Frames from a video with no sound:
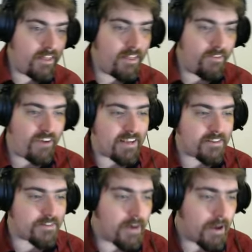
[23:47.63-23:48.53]
in the
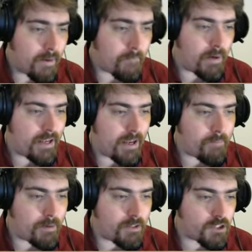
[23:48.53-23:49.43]
face by a
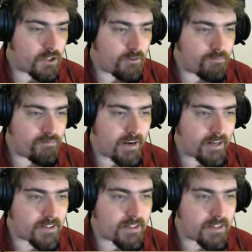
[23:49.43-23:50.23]
bunch of bricks